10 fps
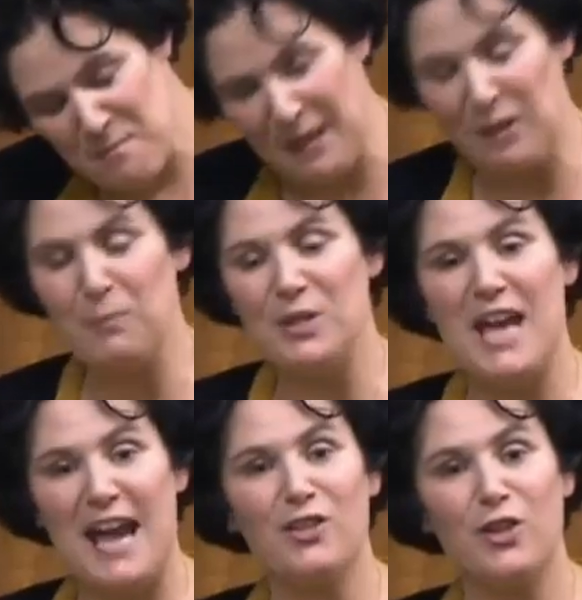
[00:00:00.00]
bill
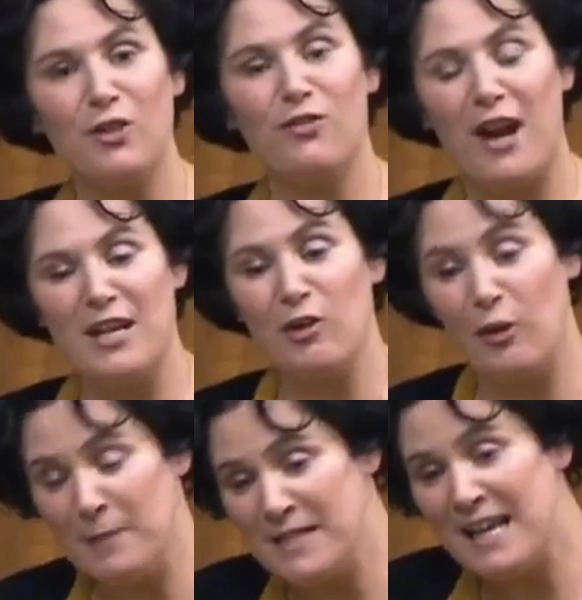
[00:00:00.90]
protect the Good Friday
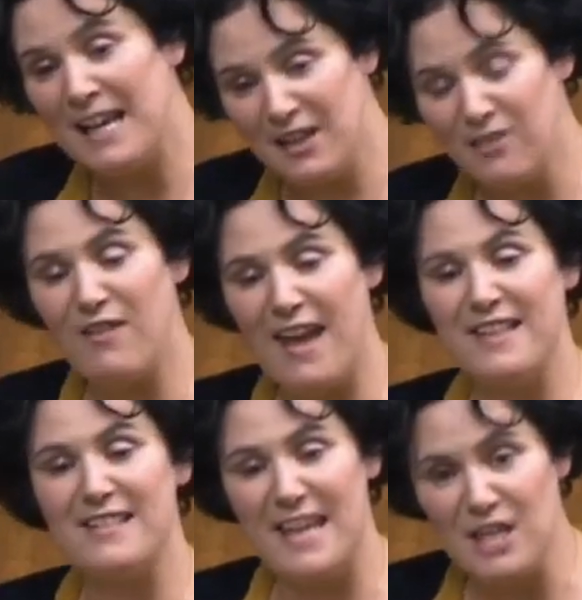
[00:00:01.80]
Agreement, it
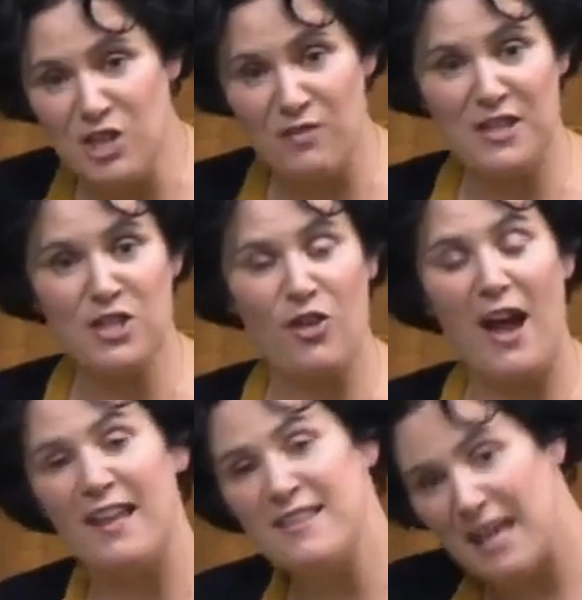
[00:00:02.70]
offends each of its
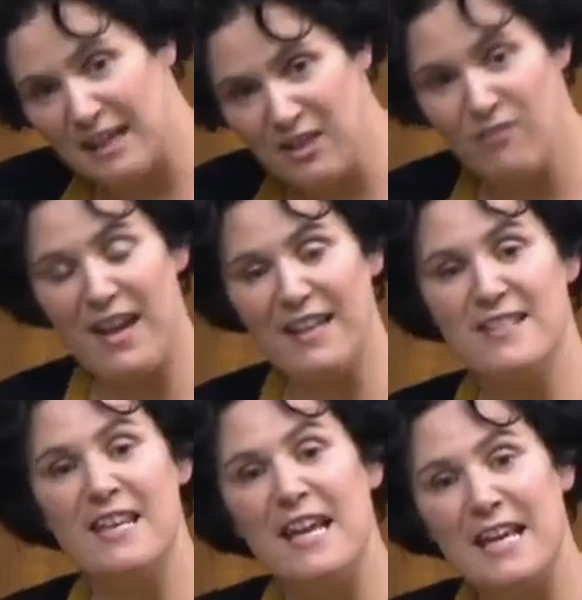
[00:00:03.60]
strands and it
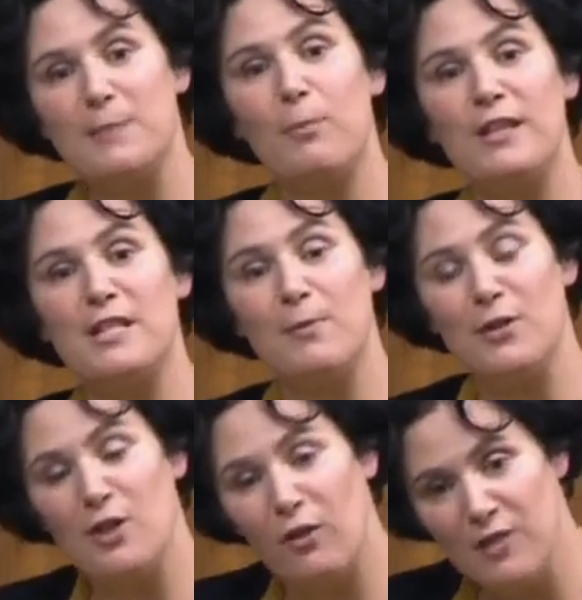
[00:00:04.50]
offends its
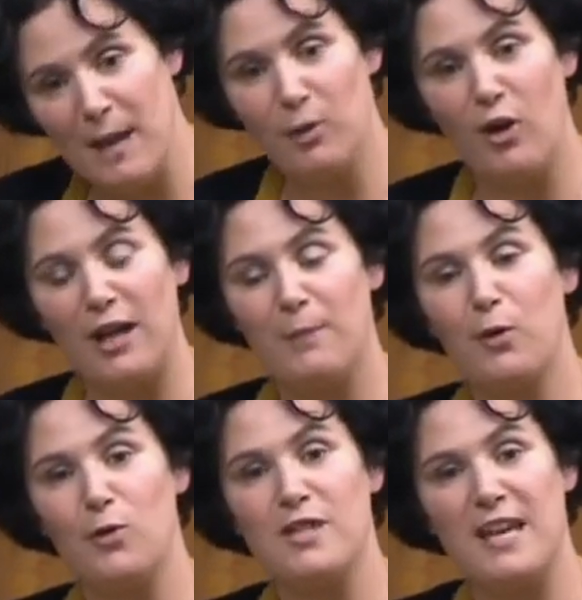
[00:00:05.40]
principles of democratic
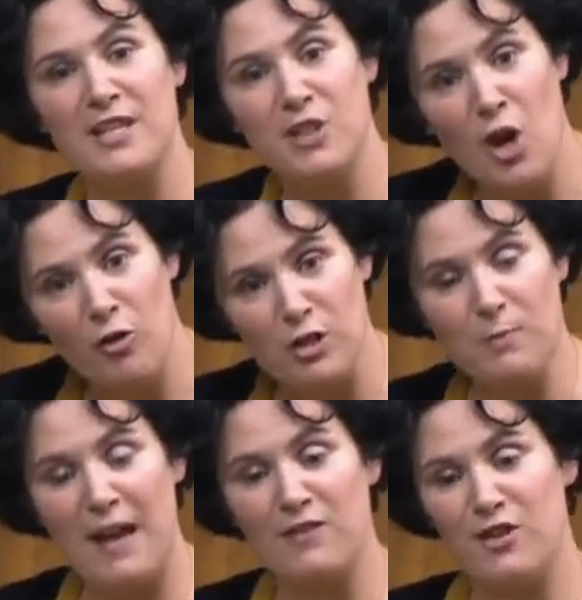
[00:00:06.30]
process,
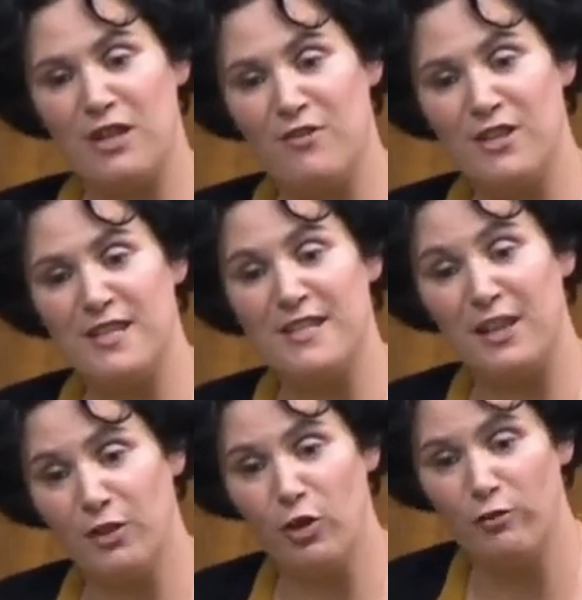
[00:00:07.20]
respect for differences
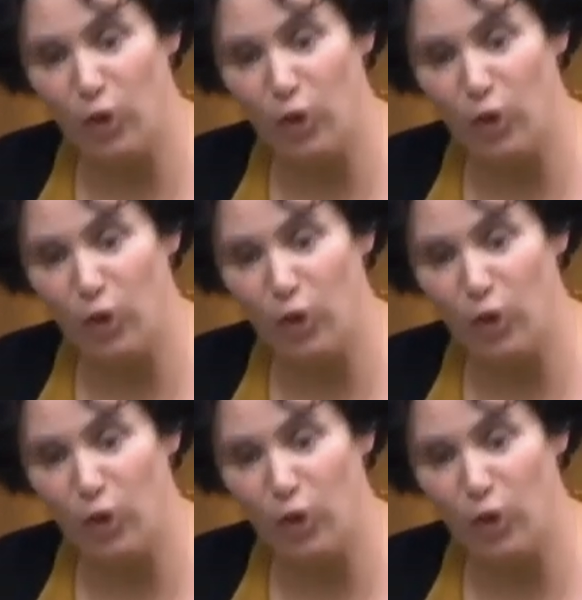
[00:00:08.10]
and the rule of